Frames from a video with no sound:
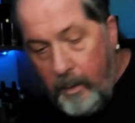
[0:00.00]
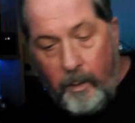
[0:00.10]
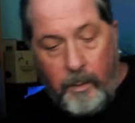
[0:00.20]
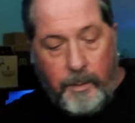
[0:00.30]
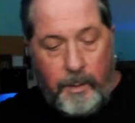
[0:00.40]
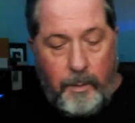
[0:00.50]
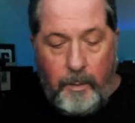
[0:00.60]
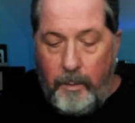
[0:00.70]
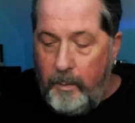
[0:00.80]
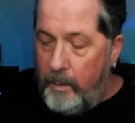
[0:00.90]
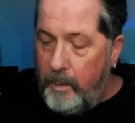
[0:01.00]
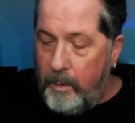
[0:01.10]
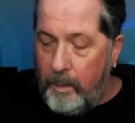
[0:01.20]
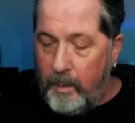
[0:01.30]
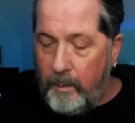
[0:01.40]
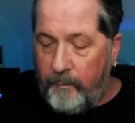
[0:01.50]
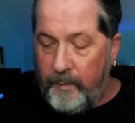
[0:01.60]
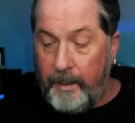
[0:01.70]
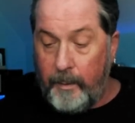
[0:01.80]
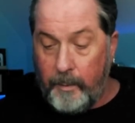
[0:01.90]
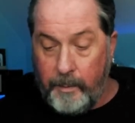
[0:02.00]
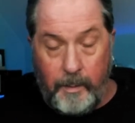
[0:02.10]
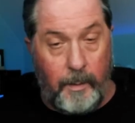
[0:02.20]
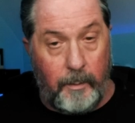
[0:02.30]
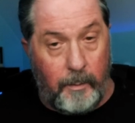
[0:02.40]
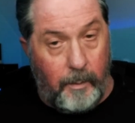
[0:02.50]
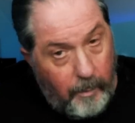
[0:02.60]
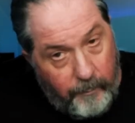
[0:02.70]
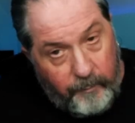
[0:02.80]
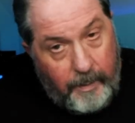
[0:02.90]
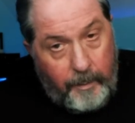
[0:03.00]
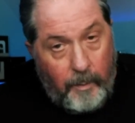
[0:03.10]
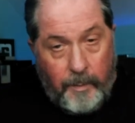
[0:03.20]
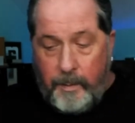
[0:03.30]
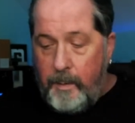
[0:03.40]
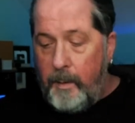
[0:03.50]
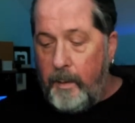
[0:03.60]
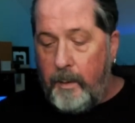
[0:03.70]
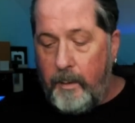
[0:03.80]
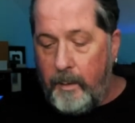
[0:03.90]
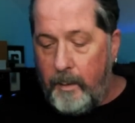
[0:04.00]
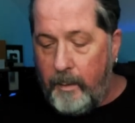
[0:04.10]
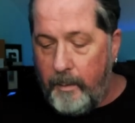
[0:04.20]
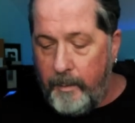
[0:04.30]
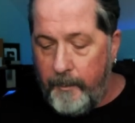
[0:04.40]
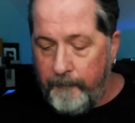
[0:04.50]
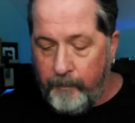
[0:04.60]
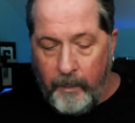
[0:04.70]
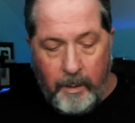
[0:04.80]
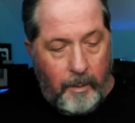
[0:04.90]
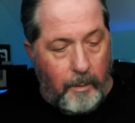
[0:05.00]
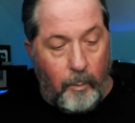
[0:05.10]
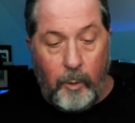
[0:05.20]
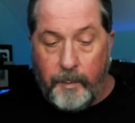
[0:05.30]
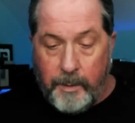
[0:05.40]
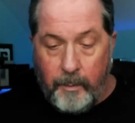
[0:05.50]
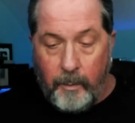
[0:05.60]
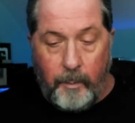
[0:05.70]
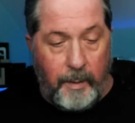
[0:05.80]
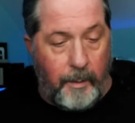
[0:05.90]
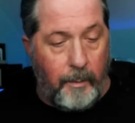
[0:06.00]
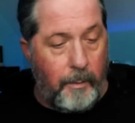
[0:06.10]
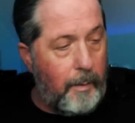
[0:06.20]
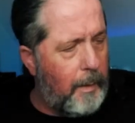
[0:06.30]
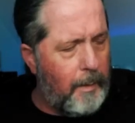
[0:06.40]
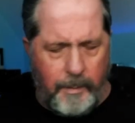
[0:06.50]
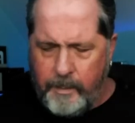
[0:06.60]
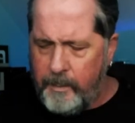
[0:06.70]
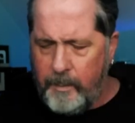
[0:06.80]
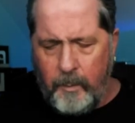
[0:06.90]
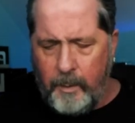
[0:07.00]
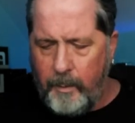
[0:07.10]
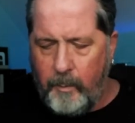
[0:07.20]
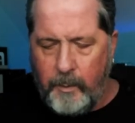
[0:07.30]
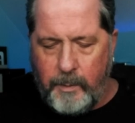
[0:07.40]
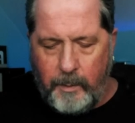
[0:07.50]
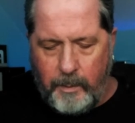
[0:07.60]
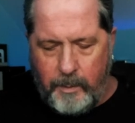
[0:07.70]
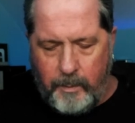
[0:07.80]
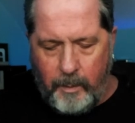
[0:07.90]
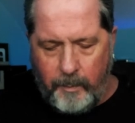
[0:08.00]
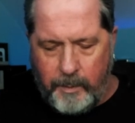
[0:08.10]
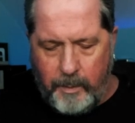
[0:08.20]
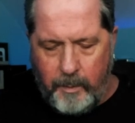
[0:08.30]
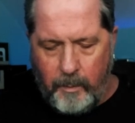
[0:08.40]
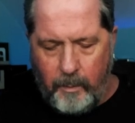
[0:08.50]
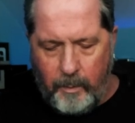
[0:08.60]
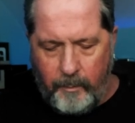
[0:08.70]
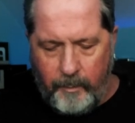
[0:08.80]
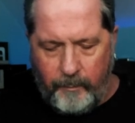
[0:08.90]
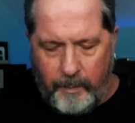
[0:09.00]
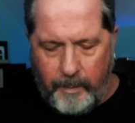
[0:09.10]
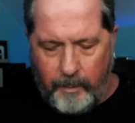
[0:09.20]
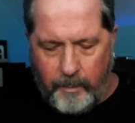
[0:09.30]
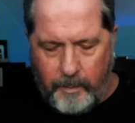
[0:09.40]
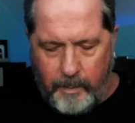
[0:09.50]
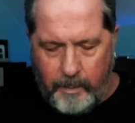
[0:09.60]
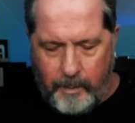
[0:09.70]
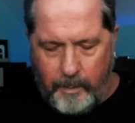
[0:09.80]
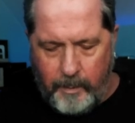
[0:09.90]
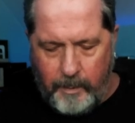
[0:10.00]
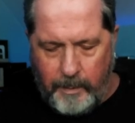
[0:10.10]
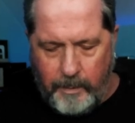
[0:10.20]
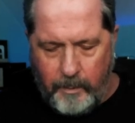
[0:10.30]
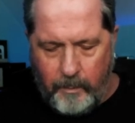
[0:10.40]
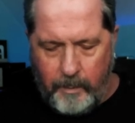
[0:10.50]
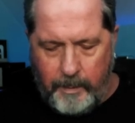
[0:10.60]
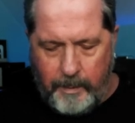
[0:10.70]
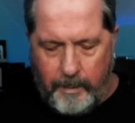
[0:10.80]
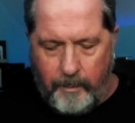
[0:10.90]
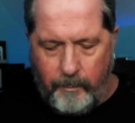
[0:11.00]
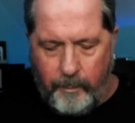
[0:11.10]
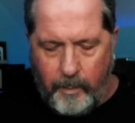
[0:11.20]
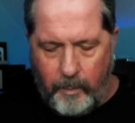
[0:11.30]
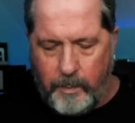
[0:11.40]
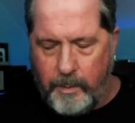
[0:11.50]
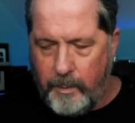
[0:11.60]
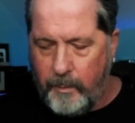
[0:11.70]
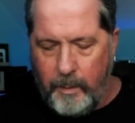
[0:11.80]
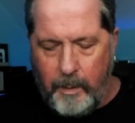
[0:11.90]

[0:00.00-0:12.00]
On to flankers. I love flankers, and the more obscure the better. This isn't one of the most obscure of the flankers. I don't have those two.